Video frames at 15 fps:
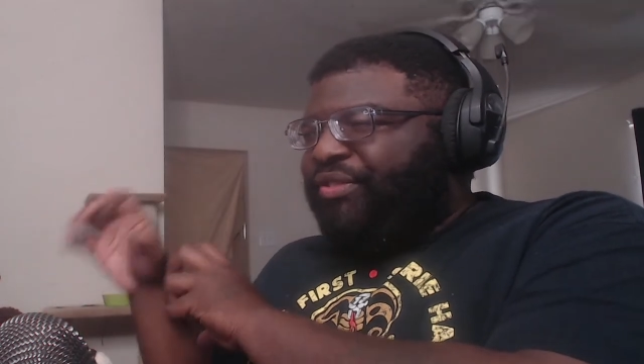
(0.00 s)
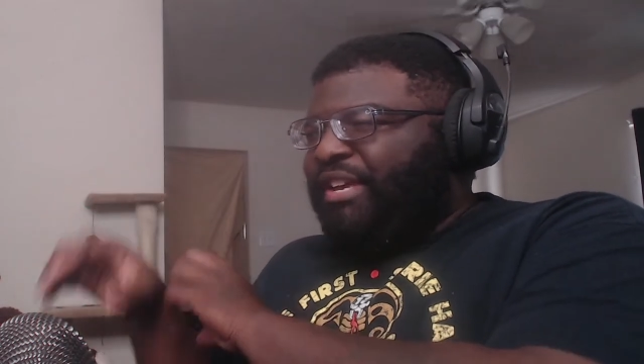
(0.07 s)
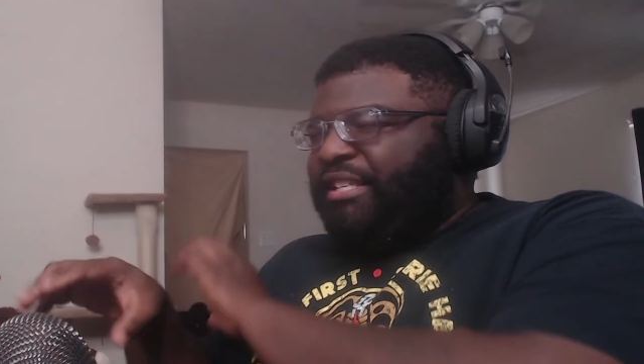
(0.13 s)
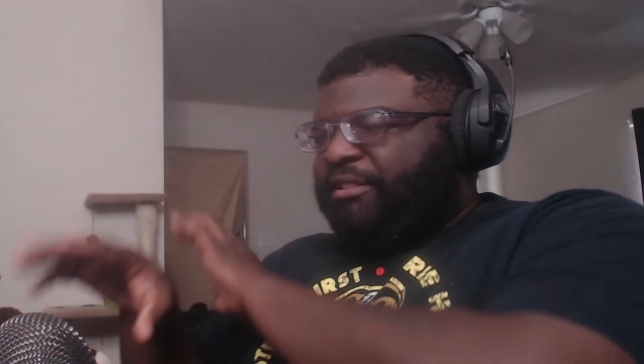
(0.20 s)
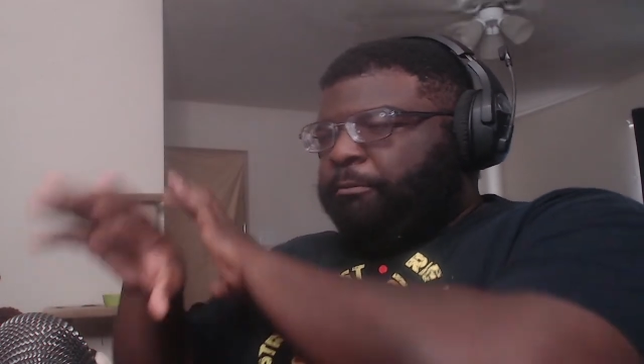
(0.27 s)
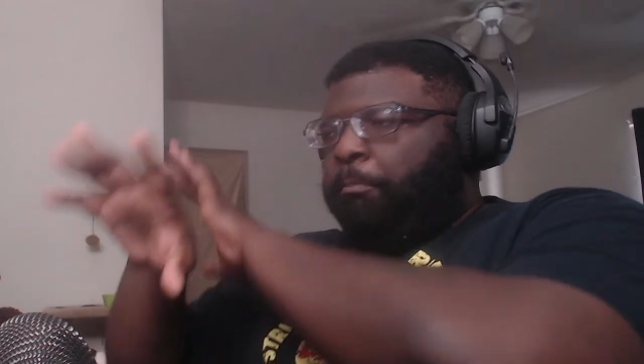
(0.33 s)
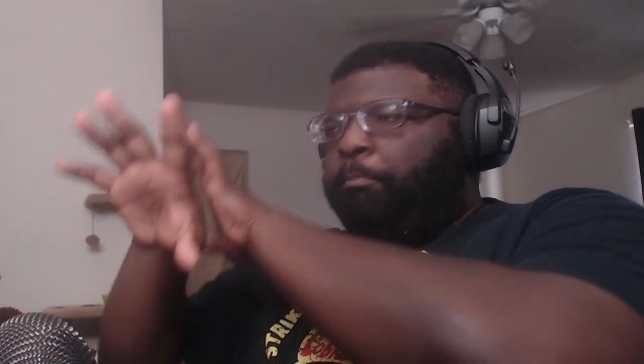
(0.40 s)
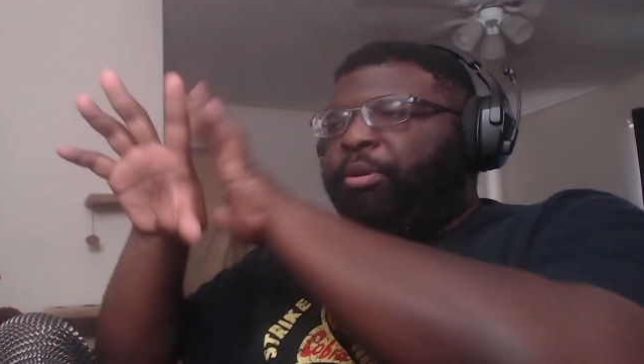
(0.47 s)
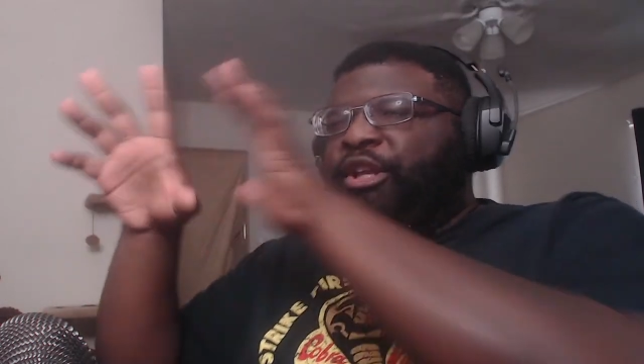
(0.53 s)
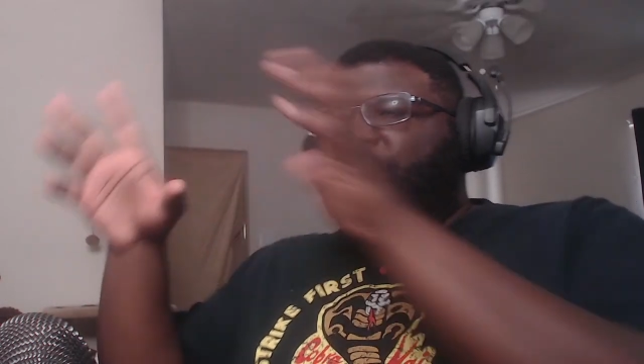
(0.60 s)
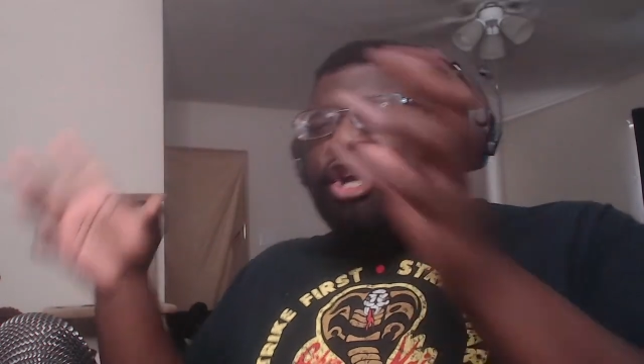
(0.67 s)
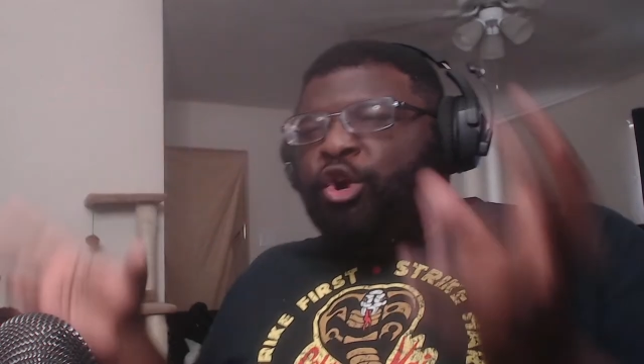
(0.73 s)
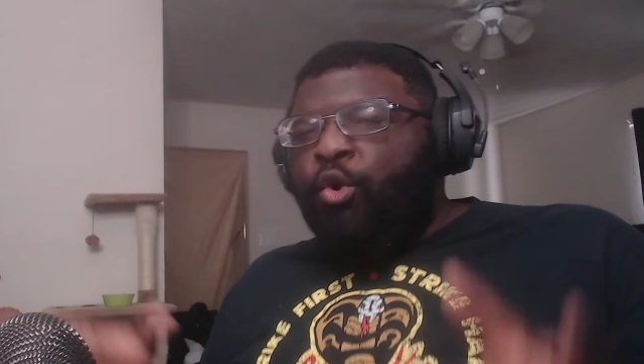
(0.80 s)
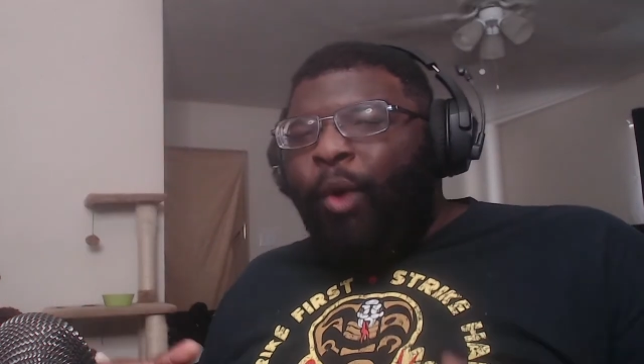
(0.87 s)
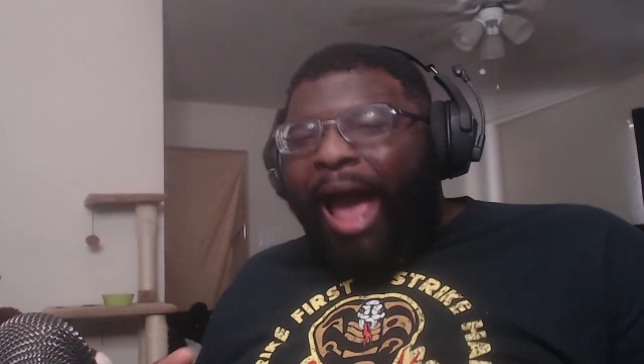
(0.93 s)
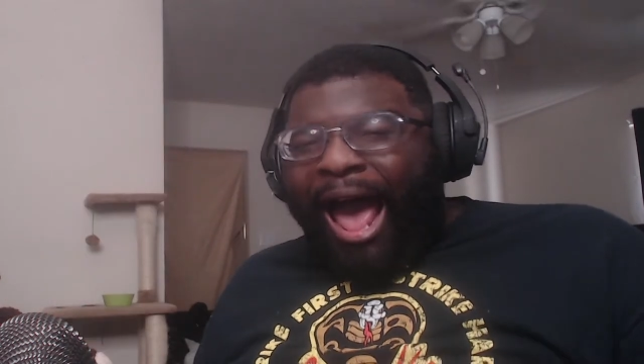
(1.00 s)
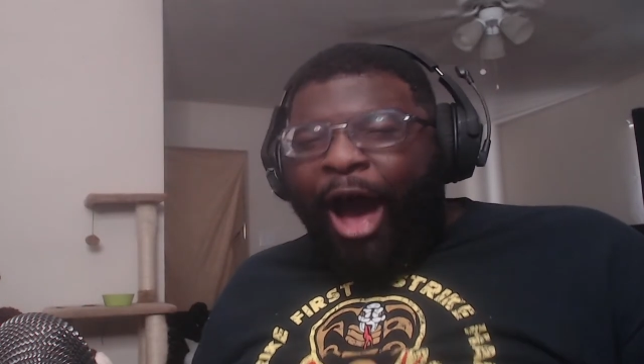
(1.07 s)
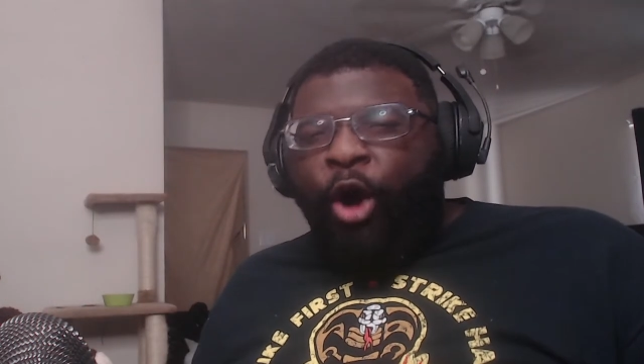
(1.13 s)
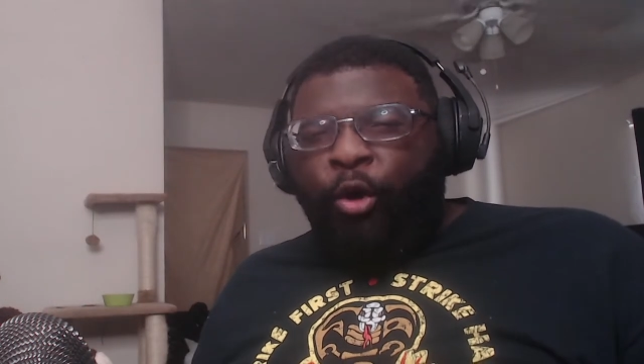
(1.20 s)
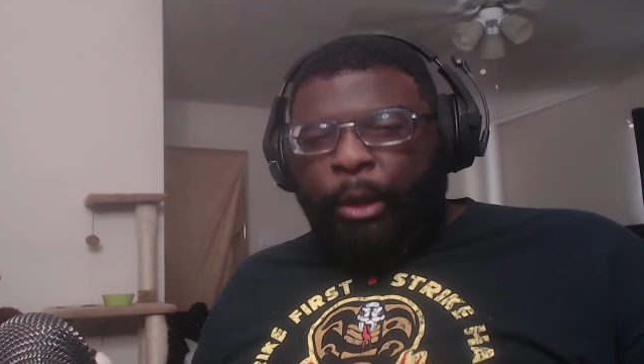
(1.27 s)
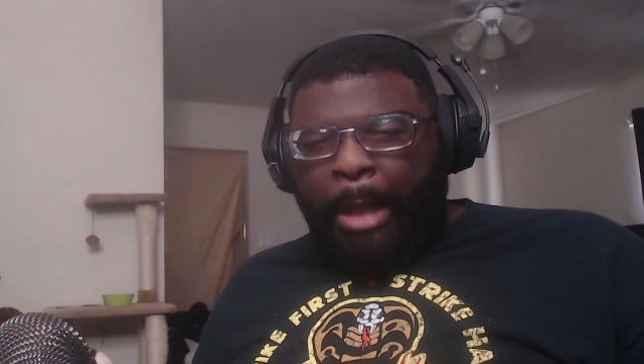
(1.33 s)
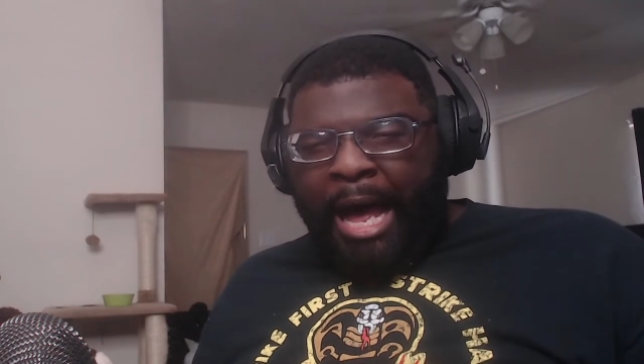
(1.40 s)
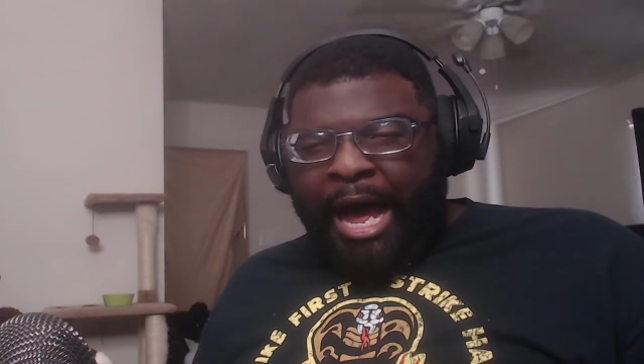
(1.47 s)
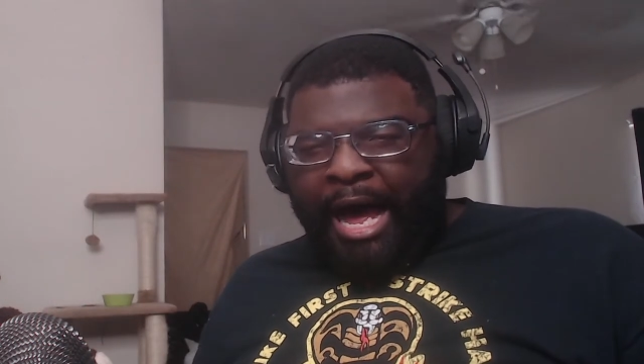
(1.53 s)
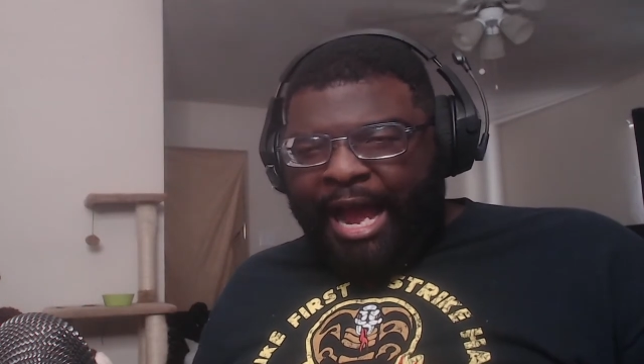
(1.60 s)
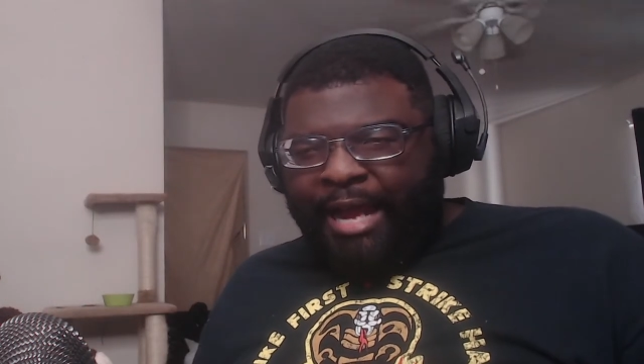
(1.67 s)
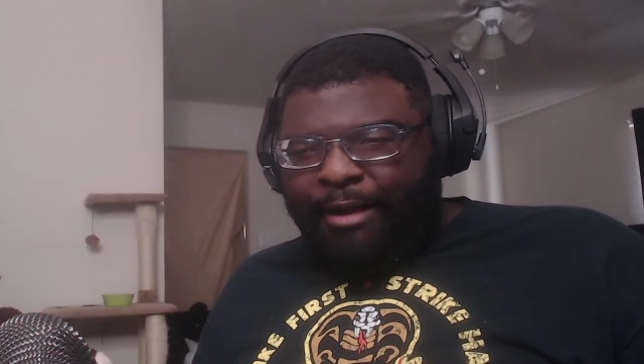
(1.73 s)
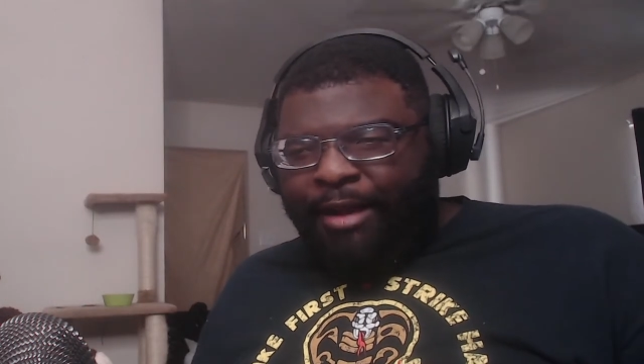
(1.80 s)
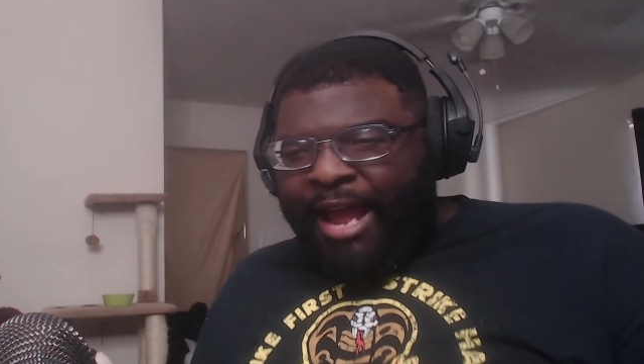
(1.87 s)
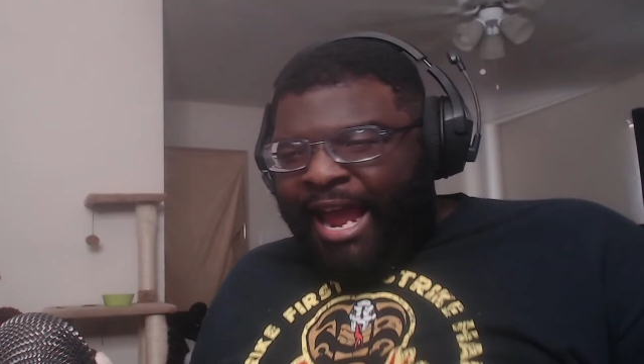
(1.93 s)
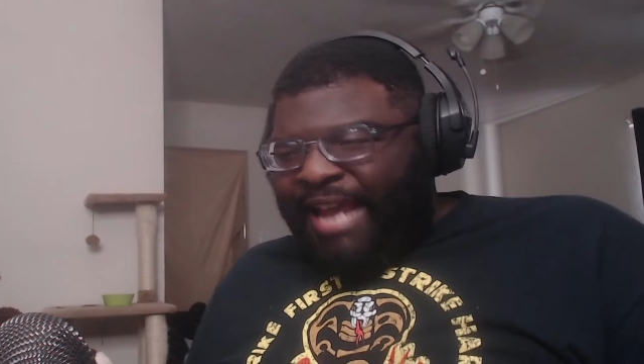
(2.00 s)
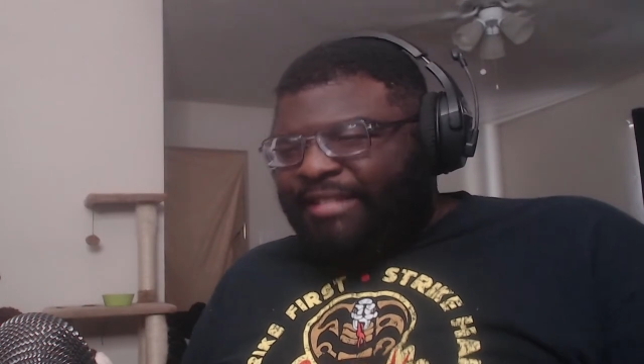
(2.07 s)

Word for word: this blue outline.